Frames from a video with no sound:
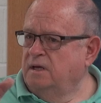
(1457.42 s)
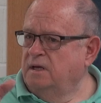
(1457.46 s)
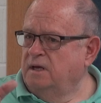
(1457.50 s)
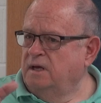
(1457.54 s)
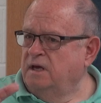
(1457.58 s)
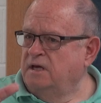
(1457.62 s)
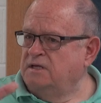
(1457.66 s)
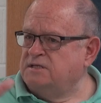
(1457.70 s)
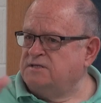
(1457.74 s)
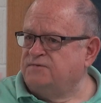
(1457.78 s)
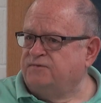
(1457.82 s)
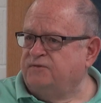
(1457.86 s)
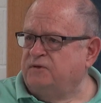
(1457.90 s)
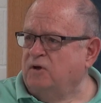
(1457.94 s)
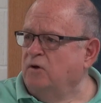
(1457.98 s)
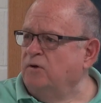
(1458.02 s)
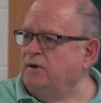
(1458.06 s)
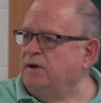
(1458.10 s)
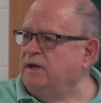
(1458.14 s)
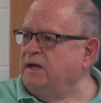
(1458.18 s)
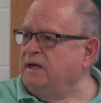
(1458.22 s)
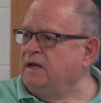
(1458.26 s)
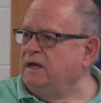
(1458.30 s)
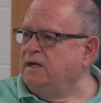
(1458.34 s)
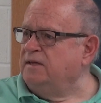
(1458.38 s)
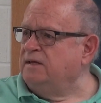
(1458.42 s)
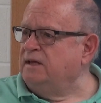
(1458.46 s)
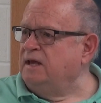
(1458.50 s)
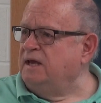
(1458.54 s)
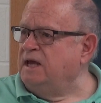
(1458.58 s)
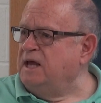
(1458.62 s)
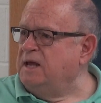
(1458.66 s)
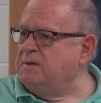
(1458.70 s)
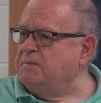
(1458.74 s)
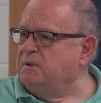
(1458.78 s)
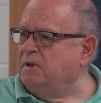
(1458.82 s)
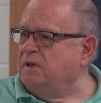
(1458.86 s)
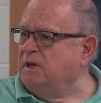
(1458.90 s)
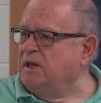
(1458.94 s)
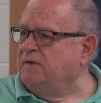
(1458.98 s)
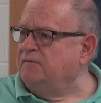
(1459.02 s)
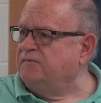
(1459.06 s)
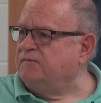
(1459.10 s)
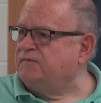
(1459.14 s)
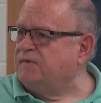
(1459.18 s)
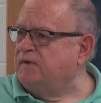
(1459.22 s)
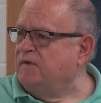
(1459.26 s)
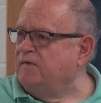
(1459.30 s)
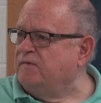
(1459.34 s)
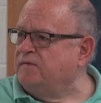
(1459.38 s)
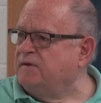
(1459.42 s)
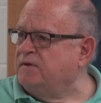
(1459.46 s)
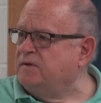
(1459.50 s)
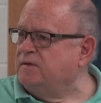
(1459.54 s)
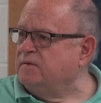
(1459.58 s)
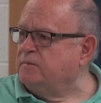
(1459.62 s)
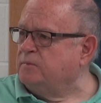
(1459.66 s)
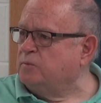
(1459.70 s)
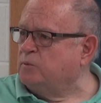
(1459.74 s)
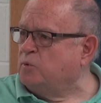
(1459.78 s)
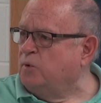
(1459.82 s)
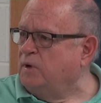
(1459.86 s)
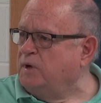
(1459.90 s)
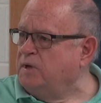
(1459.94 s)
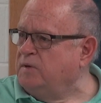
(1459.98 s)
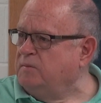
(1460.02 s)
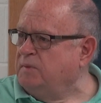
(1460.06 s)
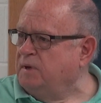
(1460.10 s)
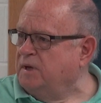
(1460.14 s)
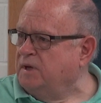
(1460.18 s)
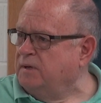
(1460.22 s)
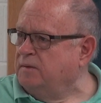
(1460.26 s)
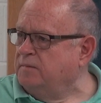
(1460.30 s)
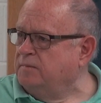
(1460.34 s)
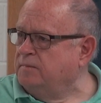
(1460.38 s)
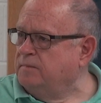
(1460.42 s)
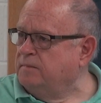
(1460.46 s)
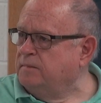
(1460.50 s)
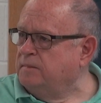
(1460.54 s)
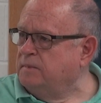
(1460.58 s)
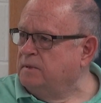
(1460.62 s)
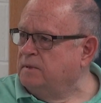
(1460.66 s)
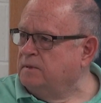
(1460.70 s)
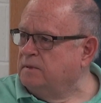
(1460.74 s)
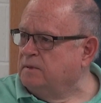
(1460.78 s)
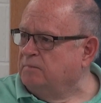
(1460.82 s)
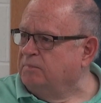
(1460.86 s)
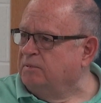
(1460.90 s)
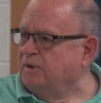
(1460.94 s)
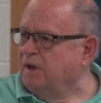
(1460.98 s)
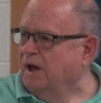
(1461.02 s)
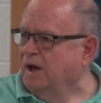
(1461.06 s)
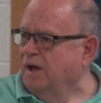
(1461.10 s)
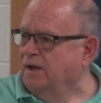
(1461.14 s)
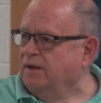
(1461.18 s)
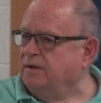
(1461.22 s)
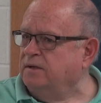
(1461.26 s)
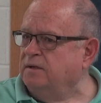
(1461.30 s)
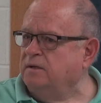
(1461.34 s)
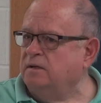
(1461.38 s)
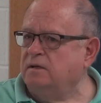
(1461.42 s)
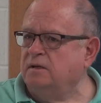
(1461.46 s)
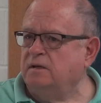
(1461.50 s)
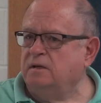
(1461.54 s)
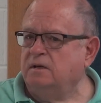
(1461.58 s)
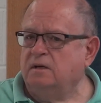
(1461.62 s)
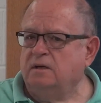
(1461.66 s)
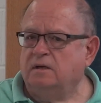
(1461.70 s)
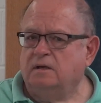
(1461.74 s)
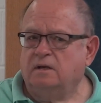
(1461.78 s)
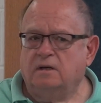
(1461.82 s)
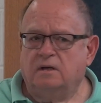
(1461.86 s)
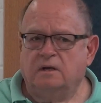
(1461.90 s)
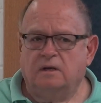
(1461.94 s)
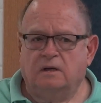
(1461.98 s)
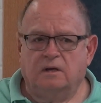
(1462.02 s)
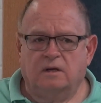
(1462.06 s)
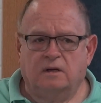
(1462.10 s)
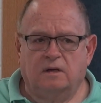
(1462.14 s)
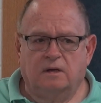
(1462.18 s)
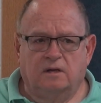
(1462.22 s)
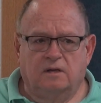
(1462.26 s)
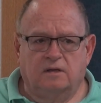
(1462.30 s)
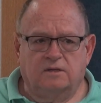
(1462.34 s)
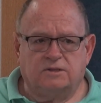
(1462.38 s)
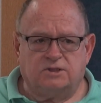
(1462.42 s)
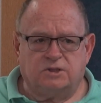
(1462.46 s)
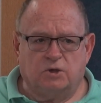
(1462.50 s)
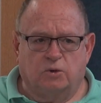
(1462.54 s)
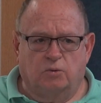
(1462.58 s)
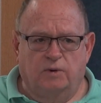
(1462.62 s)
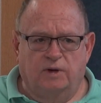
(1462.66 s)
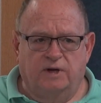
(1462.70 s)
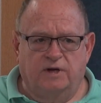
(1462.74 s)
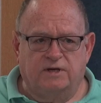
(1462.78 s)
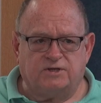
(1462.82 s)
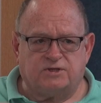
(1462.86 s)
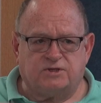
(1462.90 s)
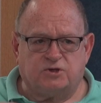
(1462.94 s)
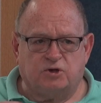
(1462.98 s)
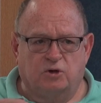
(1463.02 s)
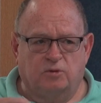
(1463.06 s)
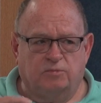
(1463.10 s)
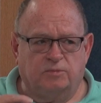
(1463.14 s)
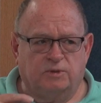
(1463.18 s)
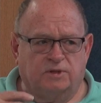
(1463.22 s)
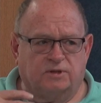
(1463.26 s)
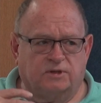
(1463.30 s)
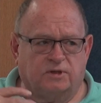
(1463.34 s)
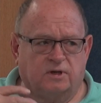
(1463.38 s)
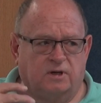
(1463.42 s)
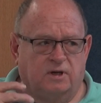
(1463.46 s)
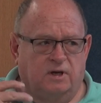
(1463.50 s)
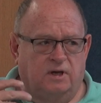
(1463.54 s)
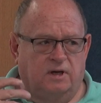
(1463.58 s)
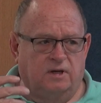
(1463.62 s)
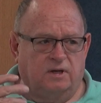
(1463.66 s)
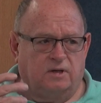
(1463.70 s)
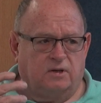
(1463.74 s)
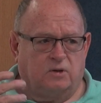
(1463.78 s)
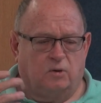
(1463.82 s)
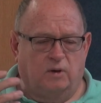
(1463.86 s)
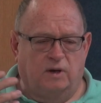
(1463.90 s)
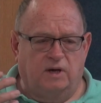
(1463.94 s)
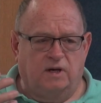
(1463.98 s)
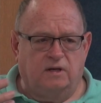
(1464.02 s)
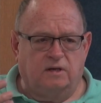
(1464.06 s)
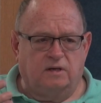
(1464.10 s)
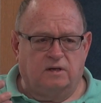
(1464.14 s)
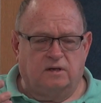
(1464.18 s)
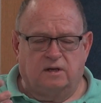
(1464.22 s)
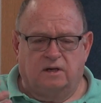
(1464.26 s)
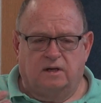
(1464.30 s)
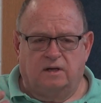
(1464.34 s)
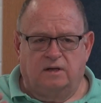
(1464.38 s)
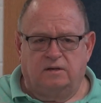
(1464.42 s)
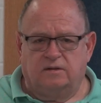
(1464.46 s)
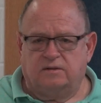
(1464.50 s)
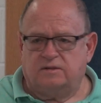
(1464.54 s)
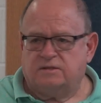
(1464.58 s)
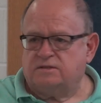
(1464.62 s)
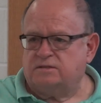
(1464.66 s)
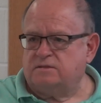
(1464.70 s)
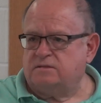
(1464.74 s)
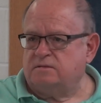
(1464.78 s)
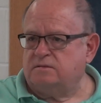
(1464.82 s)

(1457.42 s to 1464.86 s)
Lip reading: is floating in the hemolymph of the queen bee, the blood. So we assume that the hemolymph